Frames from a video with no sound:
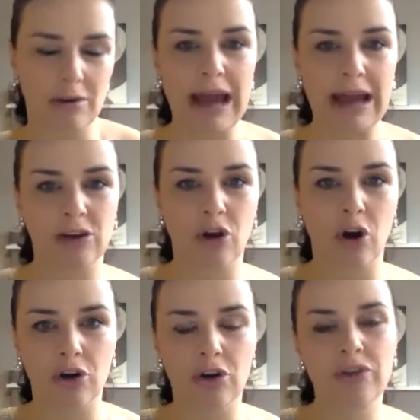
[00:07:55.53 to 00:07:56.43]
a man
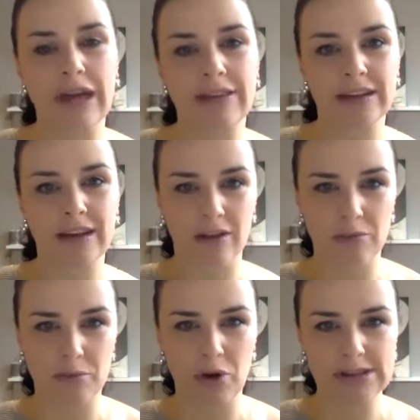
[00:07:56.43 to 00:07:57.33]
know that the other
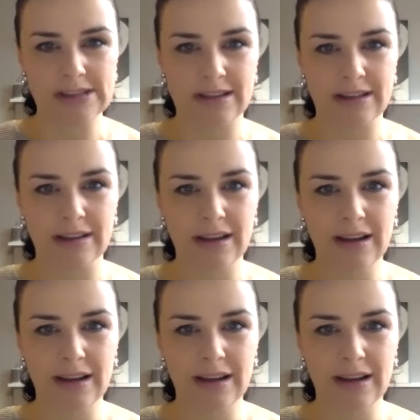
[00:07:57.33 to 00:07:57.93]
person